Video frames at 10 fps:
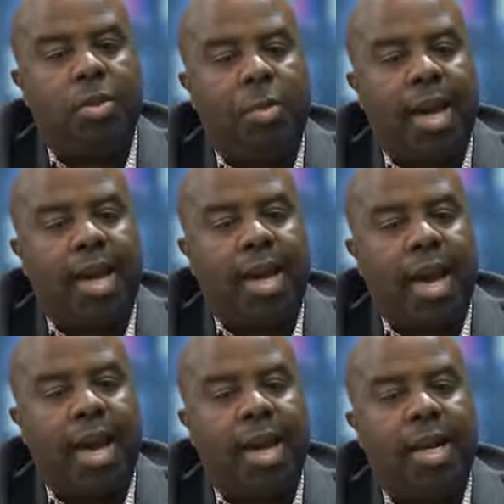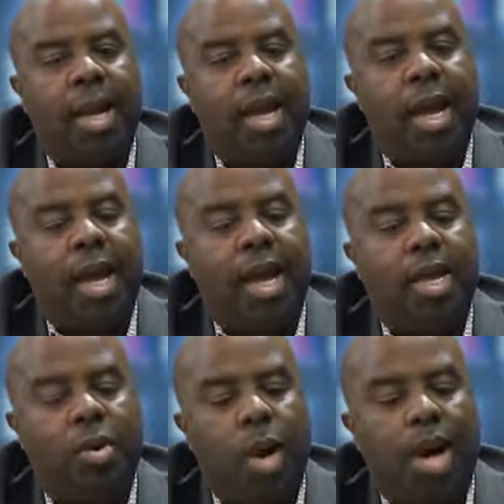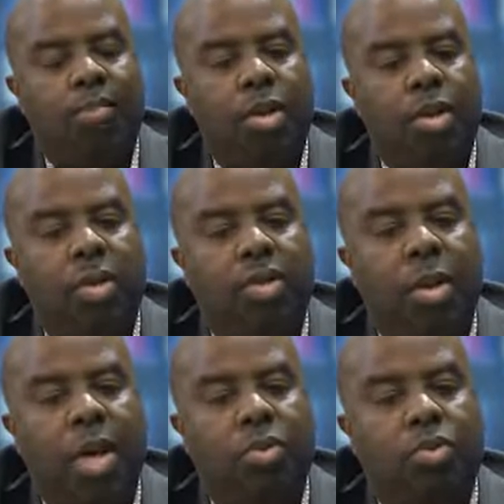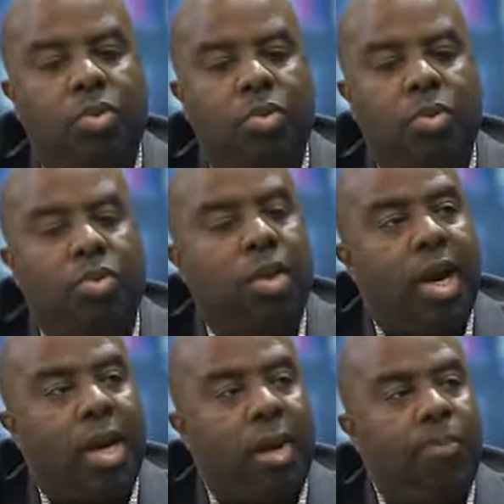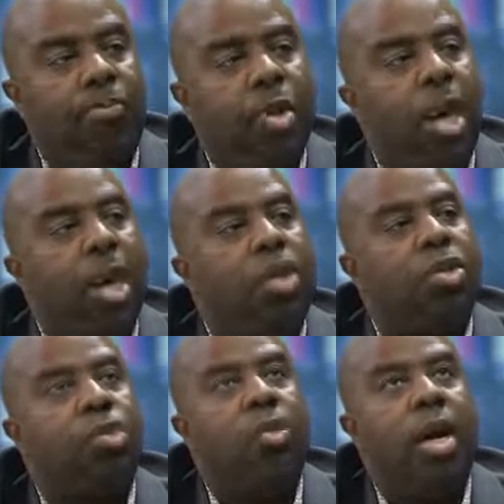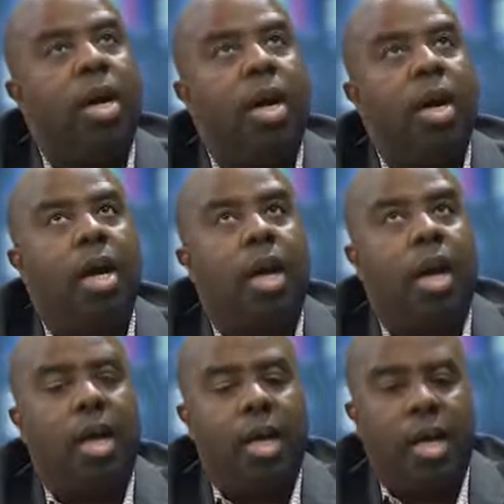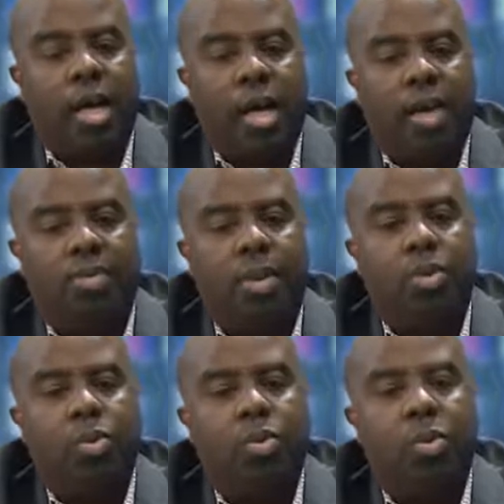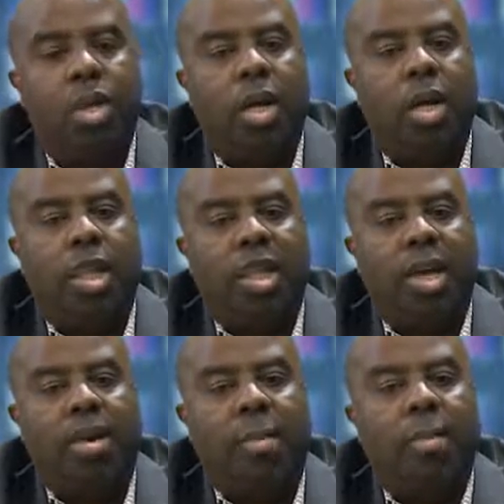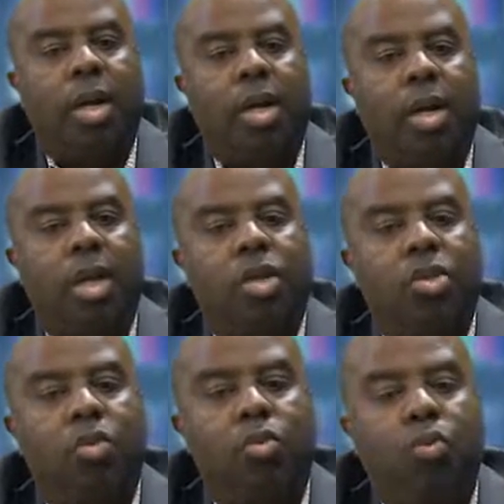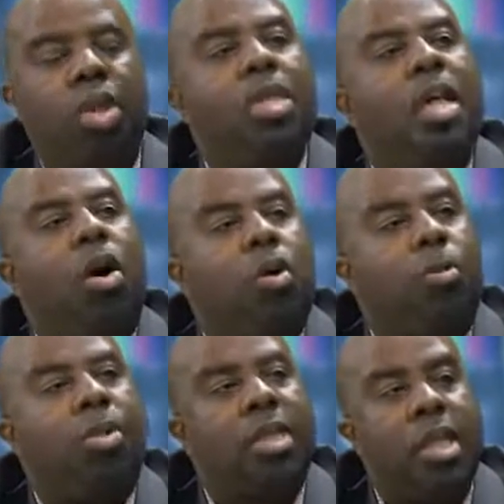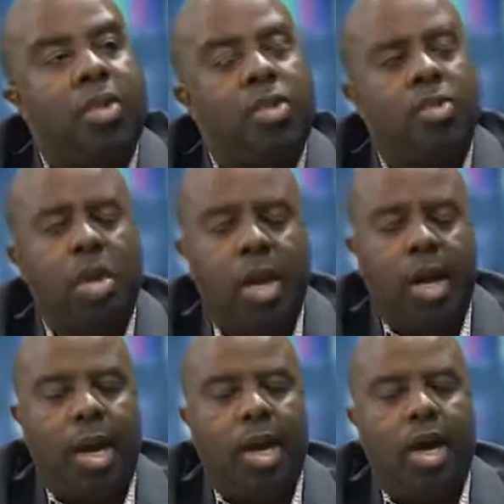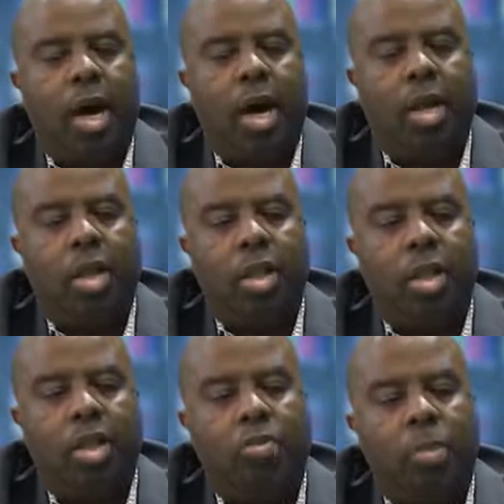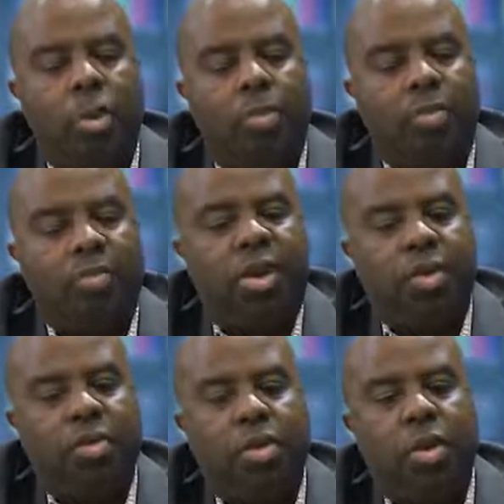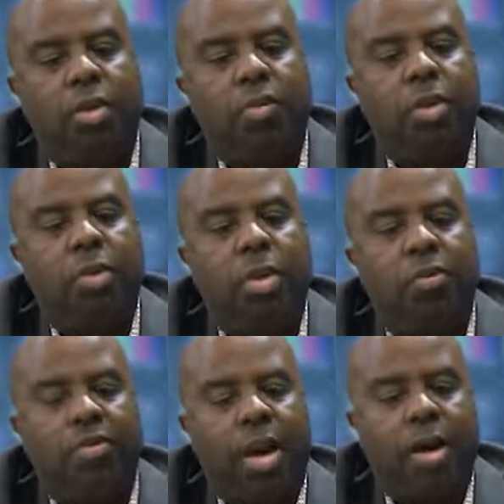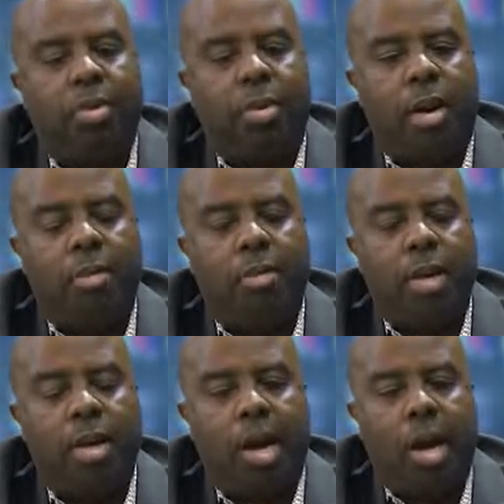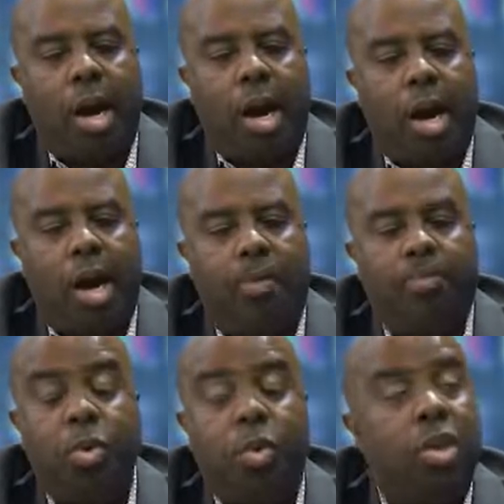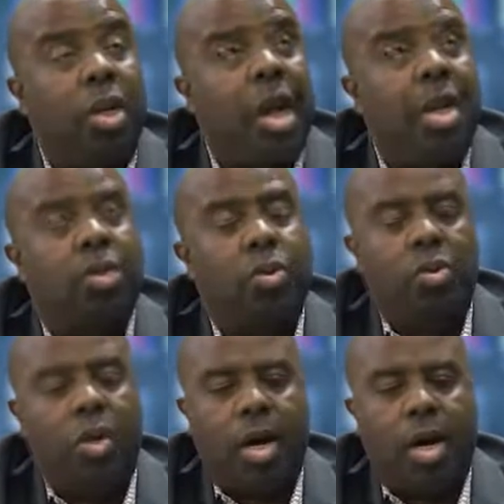to mankind, and you have to do that through training and showing individuals their ability to reach their own potential. And Carla, through her professional service with the fire department, on the national